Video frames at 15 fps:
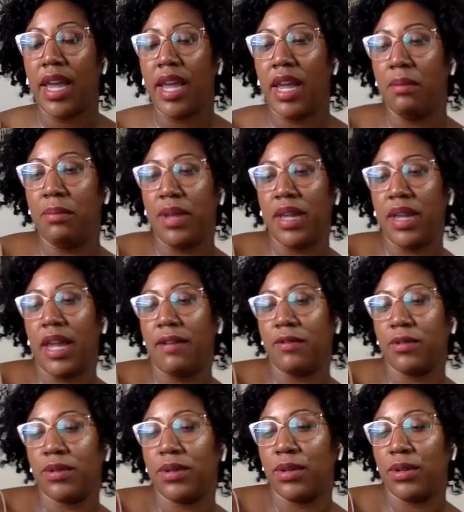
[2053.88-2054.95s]
and being
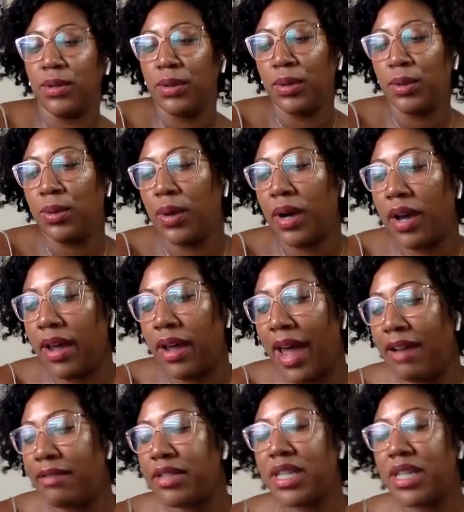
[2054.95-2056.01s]
able to
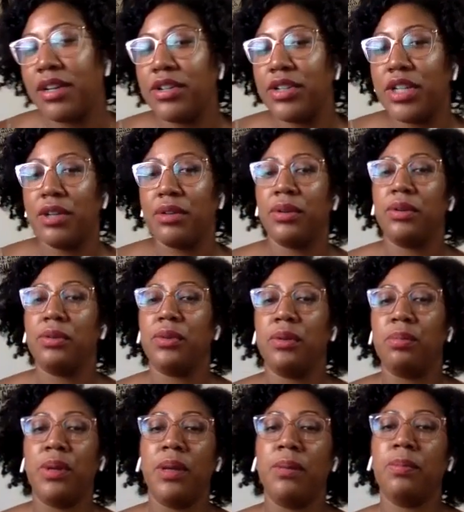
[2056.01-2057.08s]
have synergy
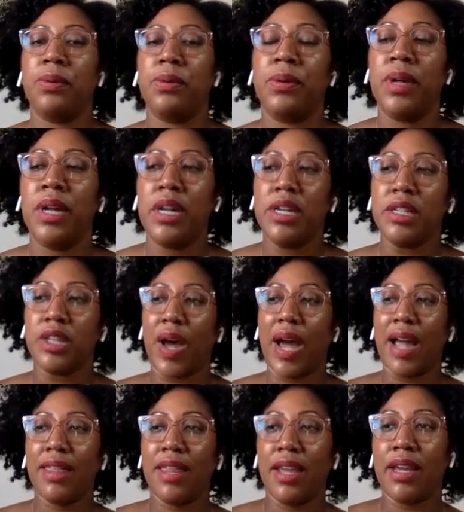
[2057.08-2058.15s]
with people. So
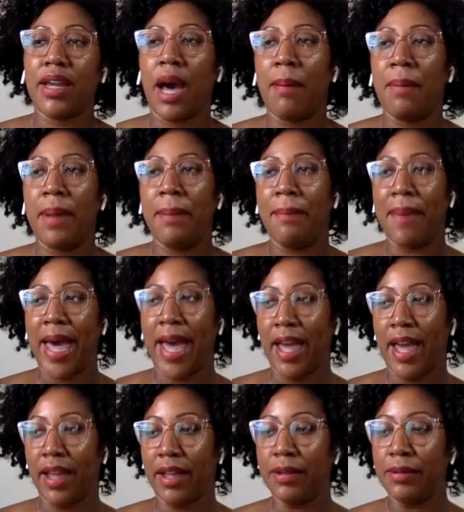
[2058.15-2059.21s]
I think coming
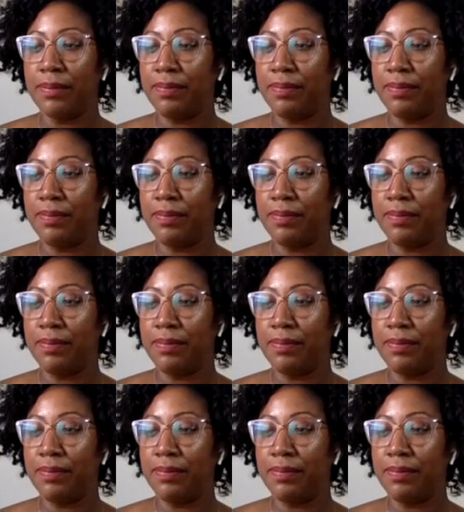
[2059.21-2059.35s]
back,